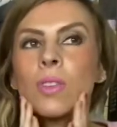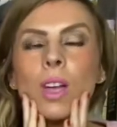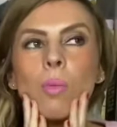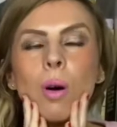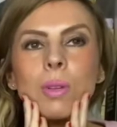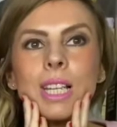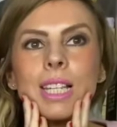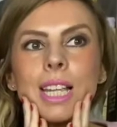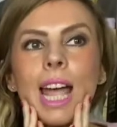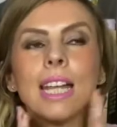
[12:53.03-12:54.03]
what was I
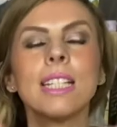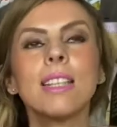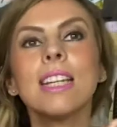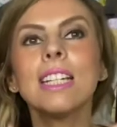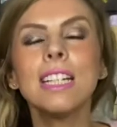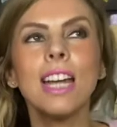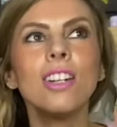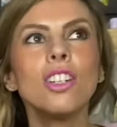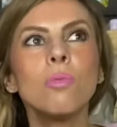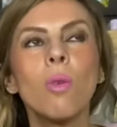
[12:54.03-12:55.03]
saying? So the
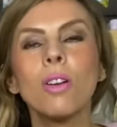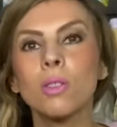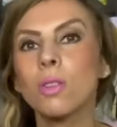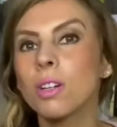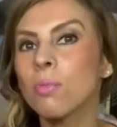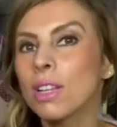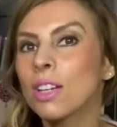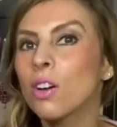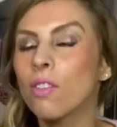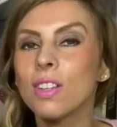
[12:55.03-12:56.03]
intention was I was going to bring the
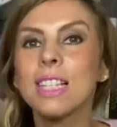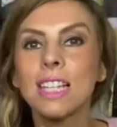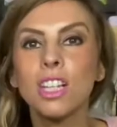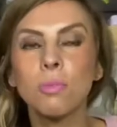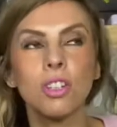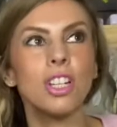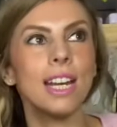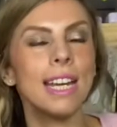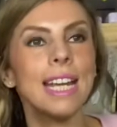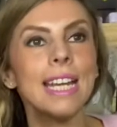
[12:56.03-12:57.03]
cover stitch
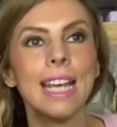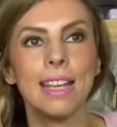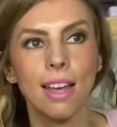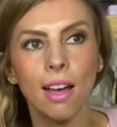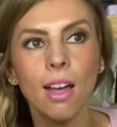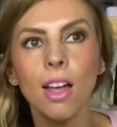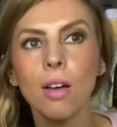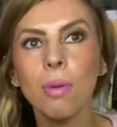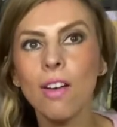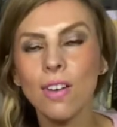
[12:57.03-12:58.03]
machine in here,
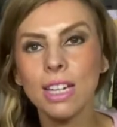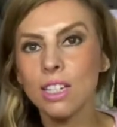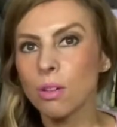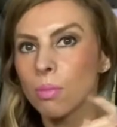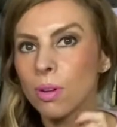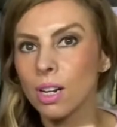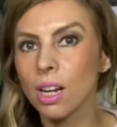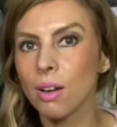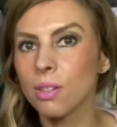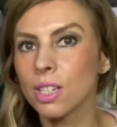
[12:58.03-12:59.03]
but I've ended up putting
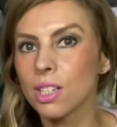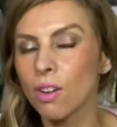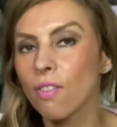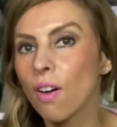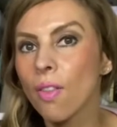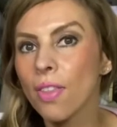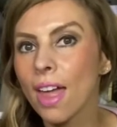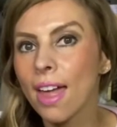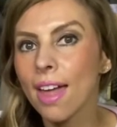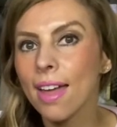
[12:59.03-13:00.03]
a load of stuff on
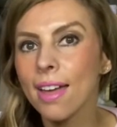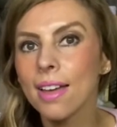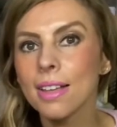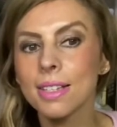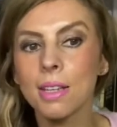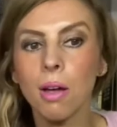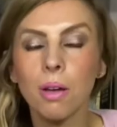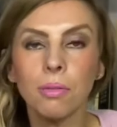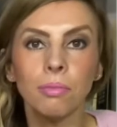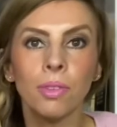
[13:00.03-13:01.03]
there.
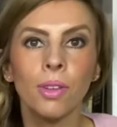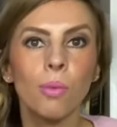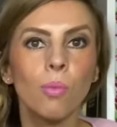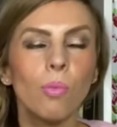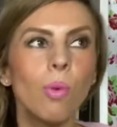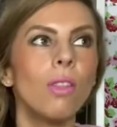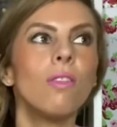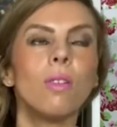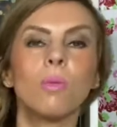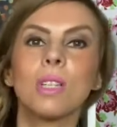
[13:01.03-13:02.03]
So whether
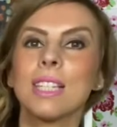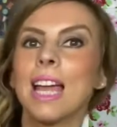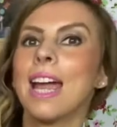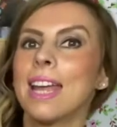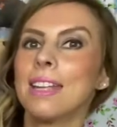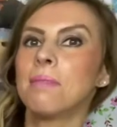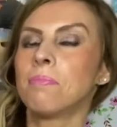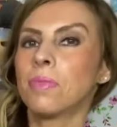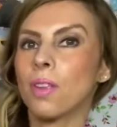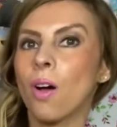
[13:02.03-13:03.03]
it will stay
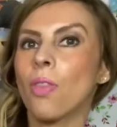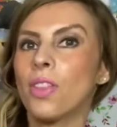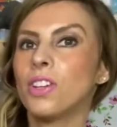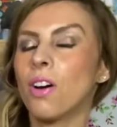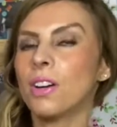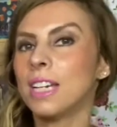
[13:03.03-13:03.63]
on the dining